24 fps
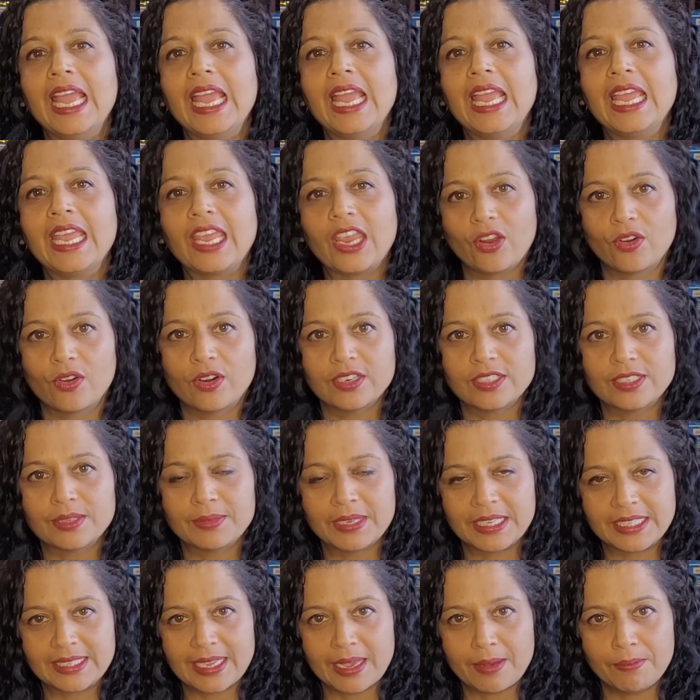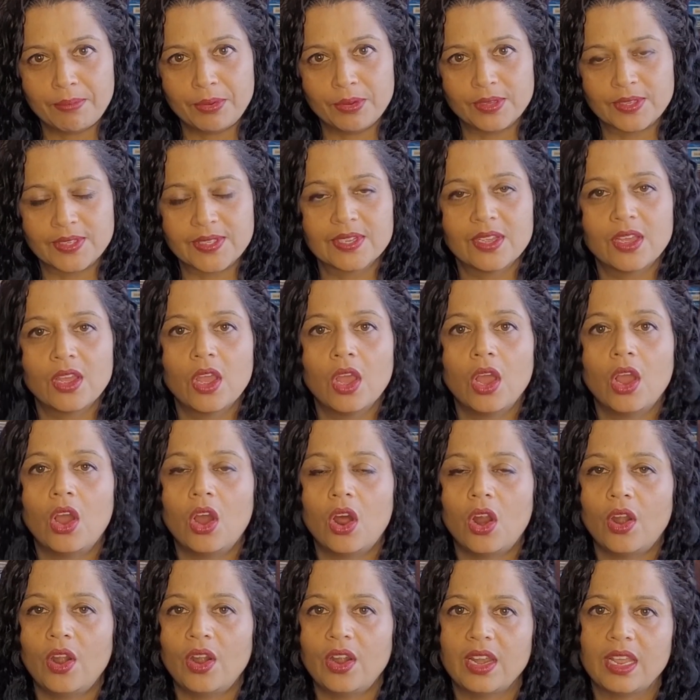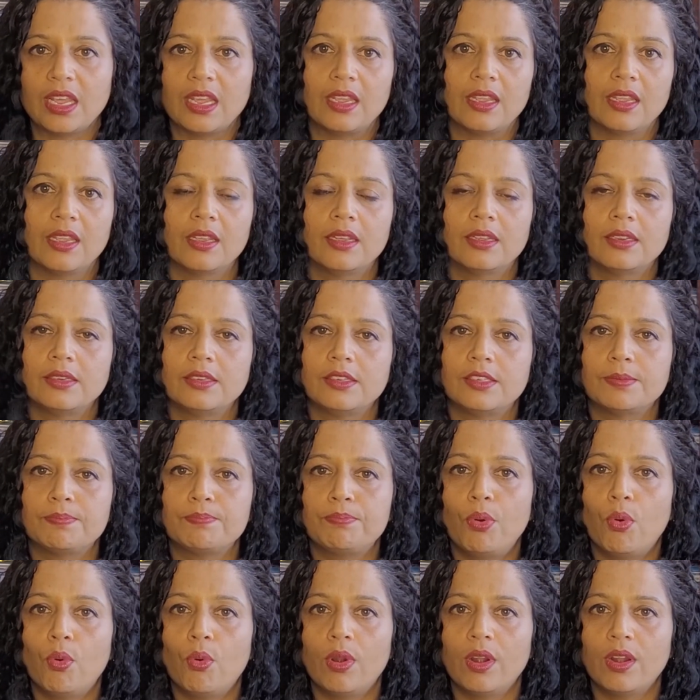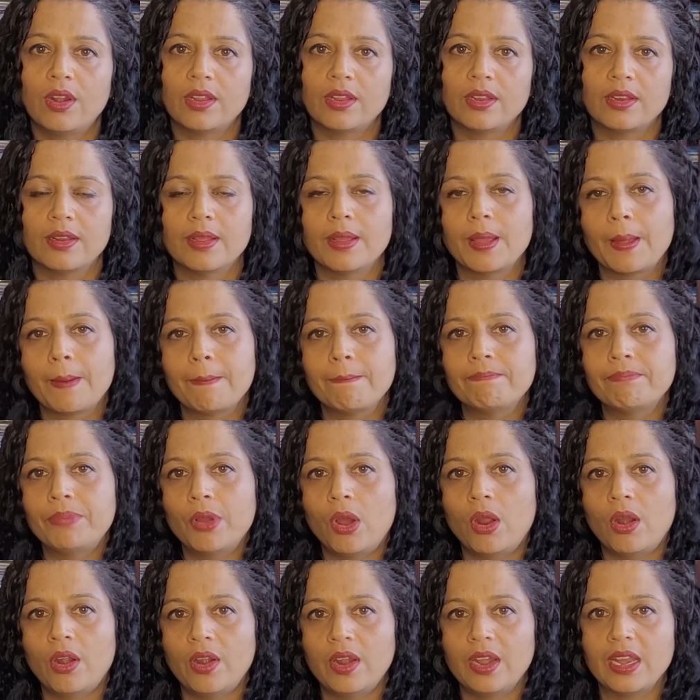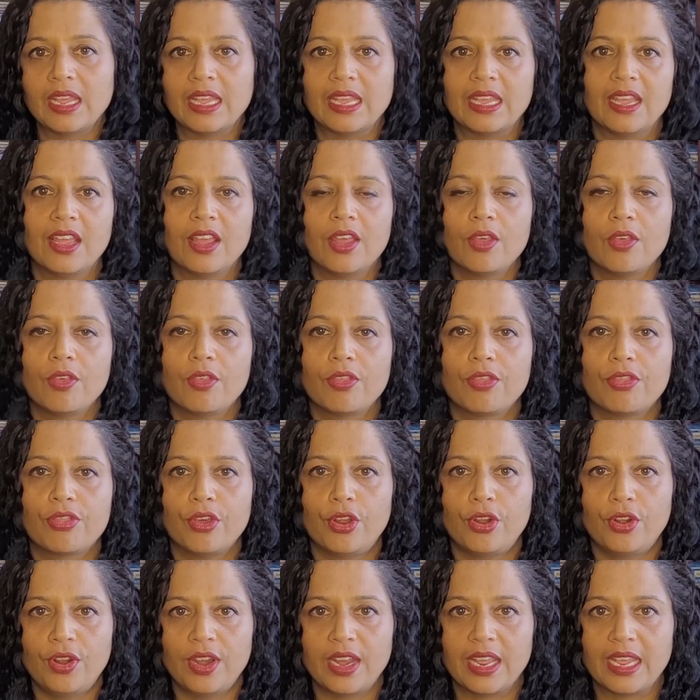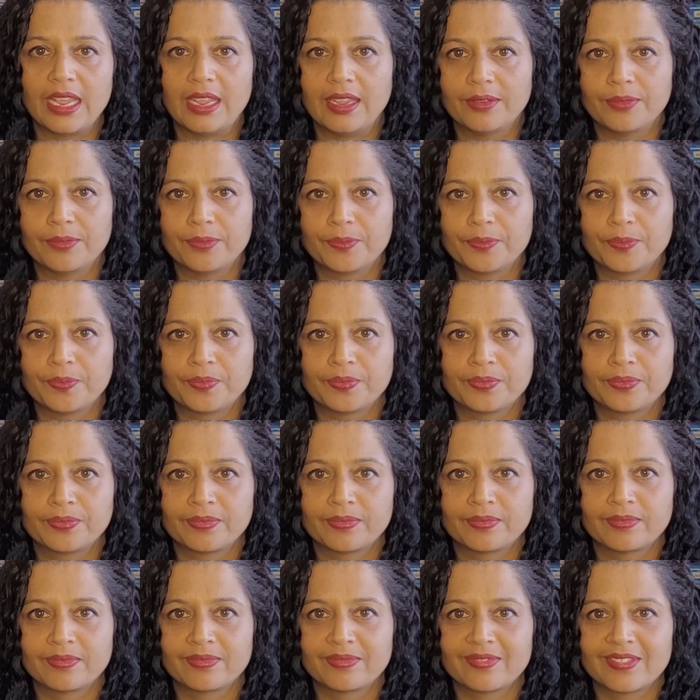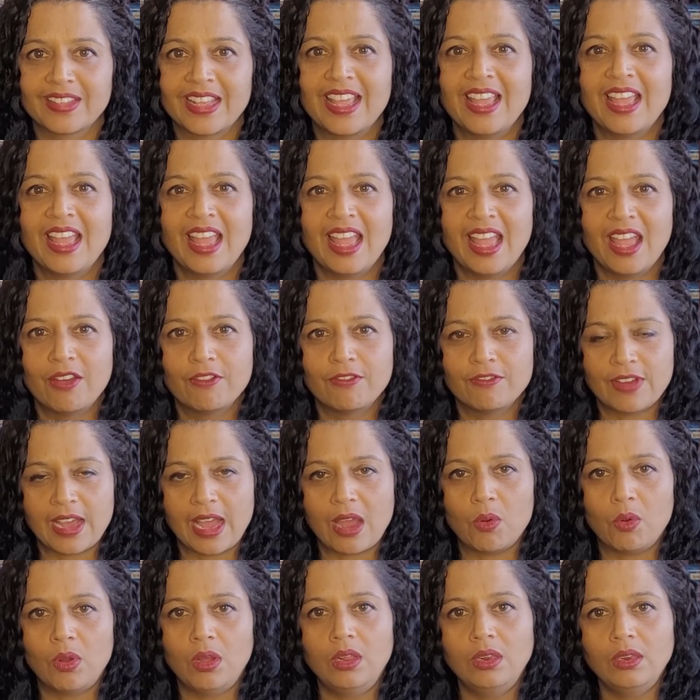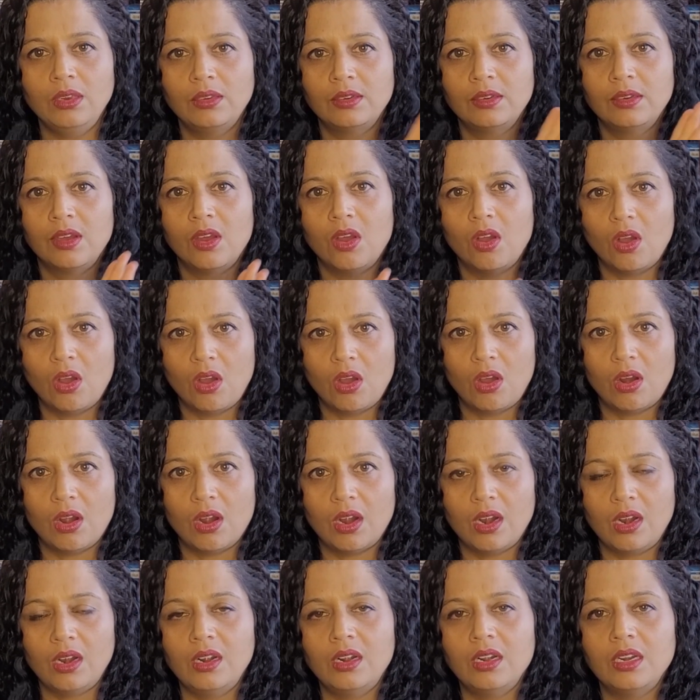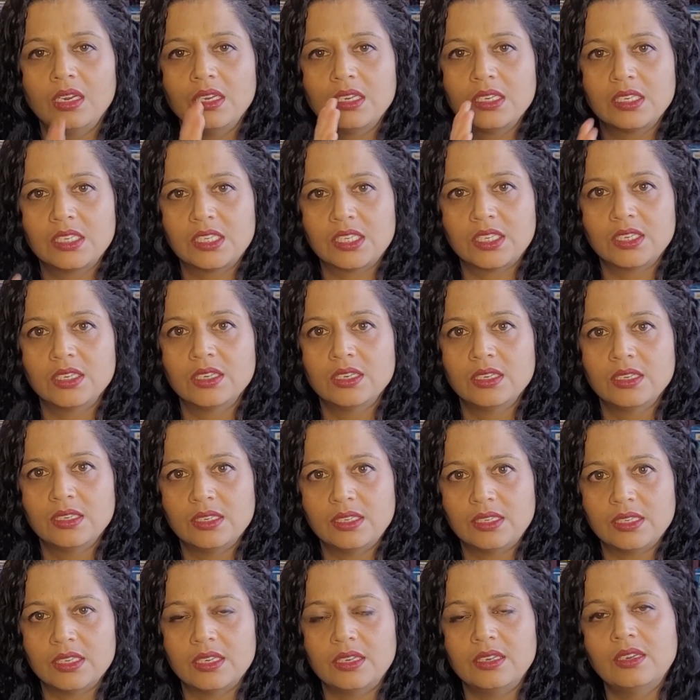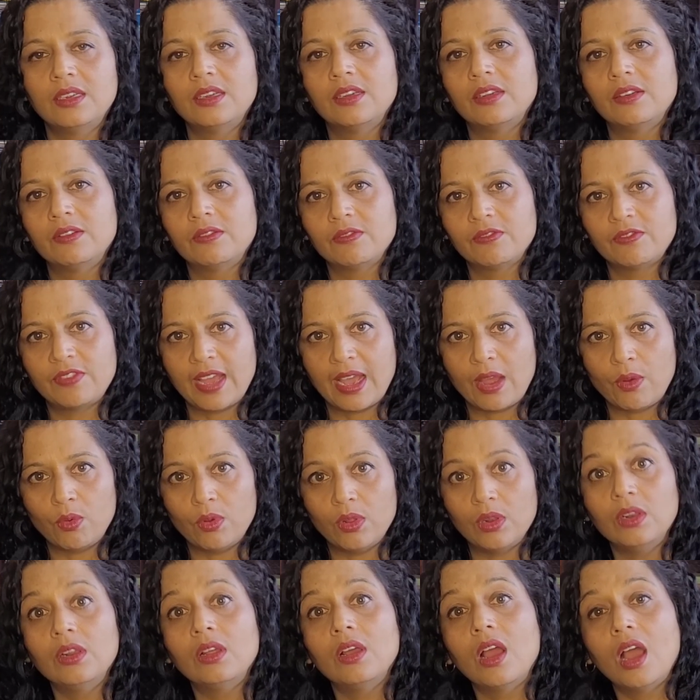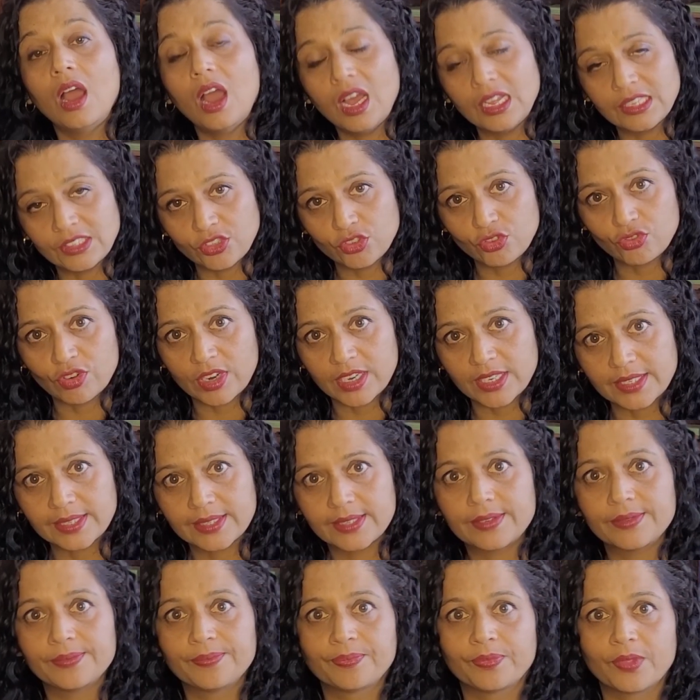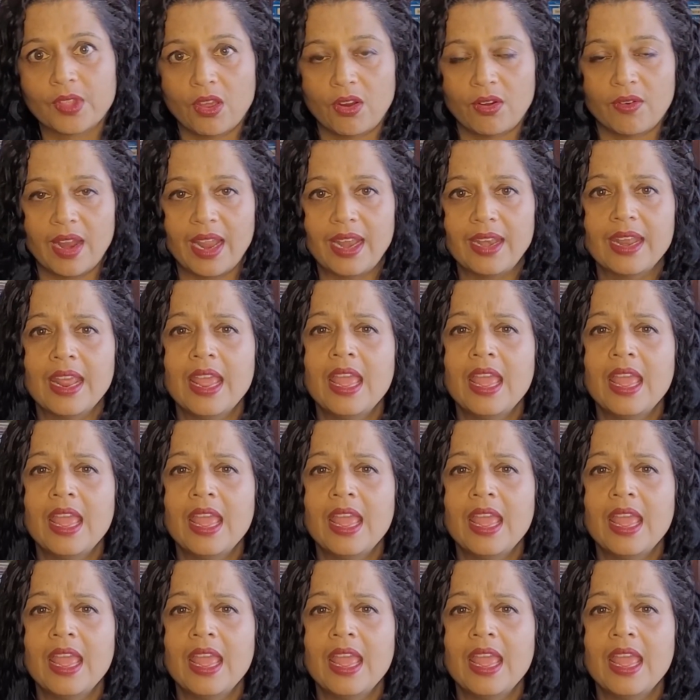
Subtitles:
Here are some examples. Hardy, deported, party, 30. Vowel, R, T, D, vowel, unstressed. All right?